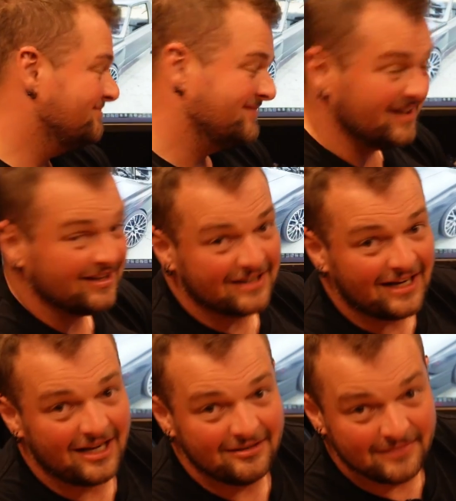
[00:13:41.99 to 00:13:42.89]
The other
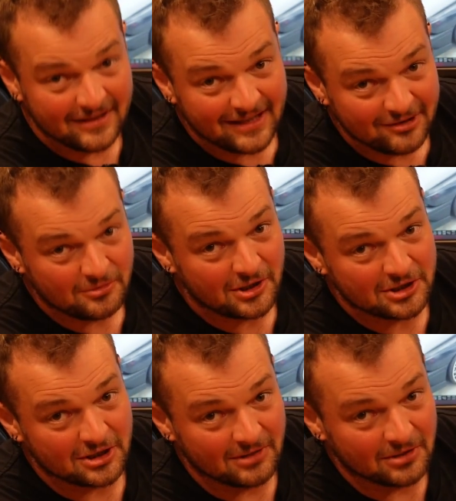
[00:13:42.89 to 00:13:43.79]
guy, that's
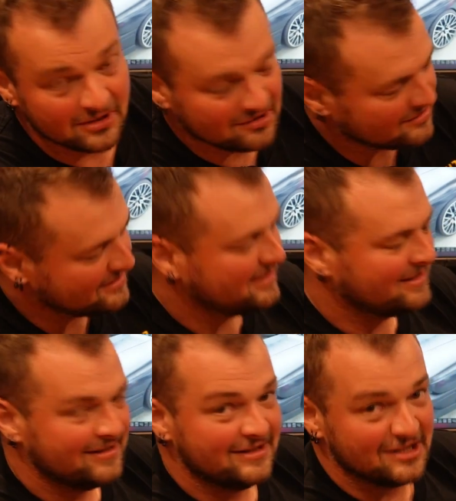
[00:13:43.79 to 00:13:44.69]
Workshop Lewis.
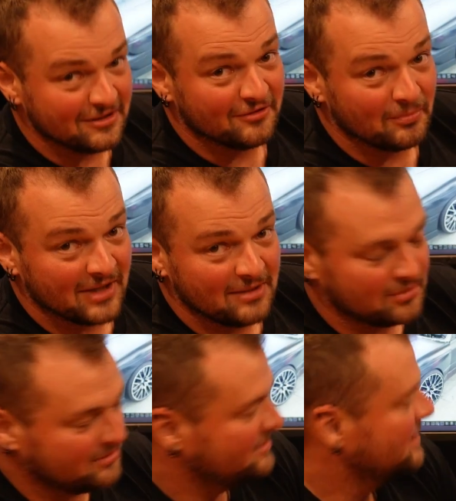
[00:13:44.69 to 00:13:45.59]
Different
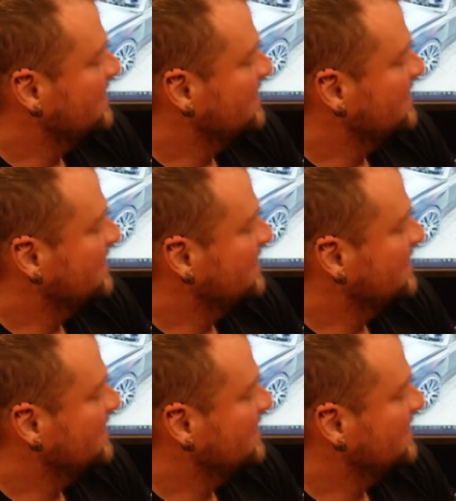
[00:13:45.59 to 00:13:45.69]
people.